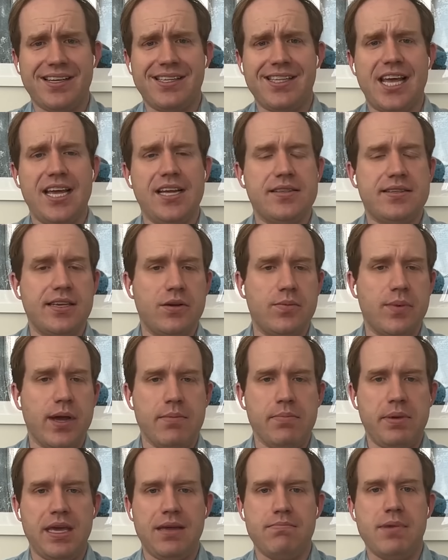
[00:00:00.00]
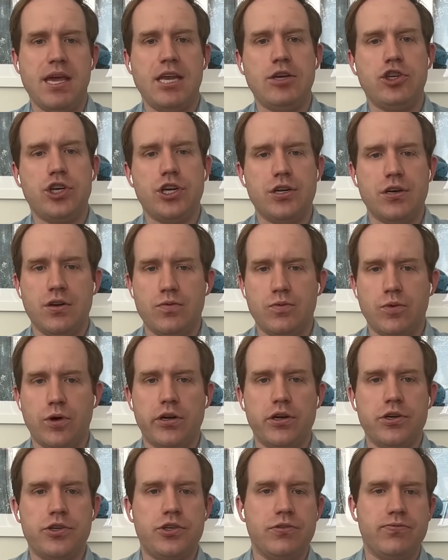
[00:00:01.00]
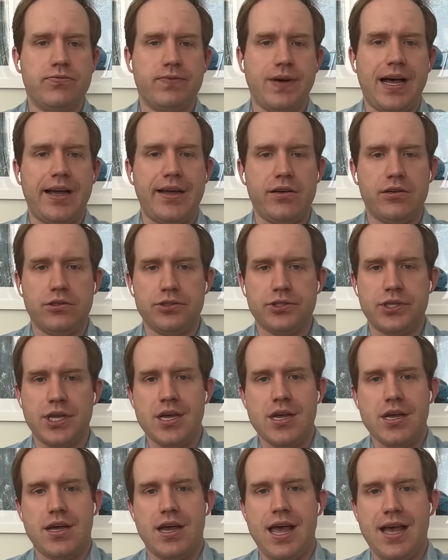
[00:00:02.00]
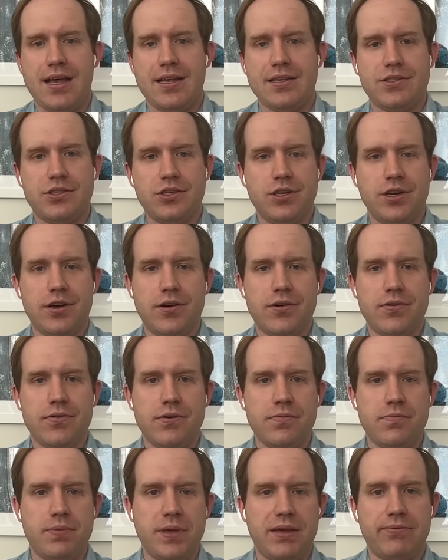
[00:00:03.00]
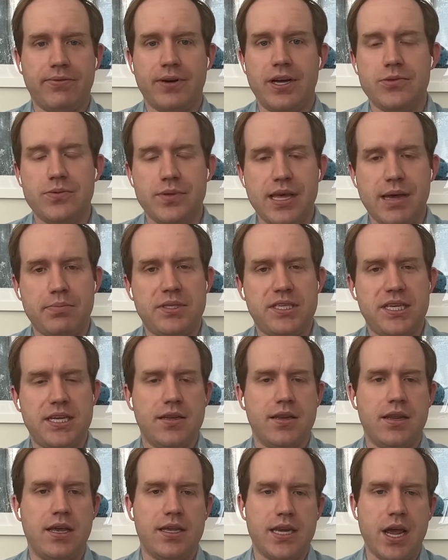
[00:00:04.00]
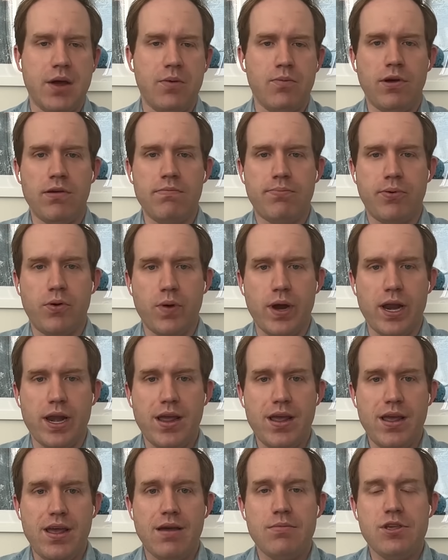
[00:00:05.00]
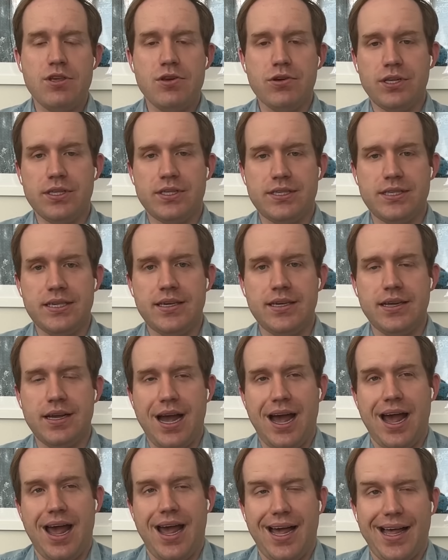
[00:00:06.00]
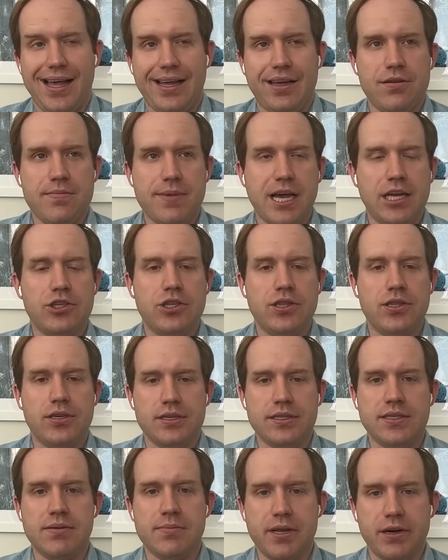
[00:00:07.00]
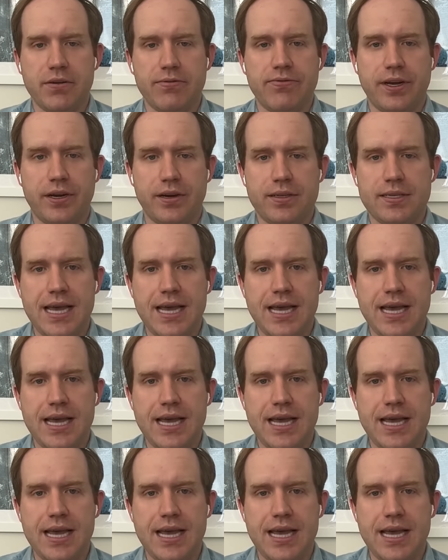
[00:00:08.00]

glancing way, being mentioned in one or two files as, you know, being friends with Epstein at one point. I mean, you could see, I could imagine there's some interference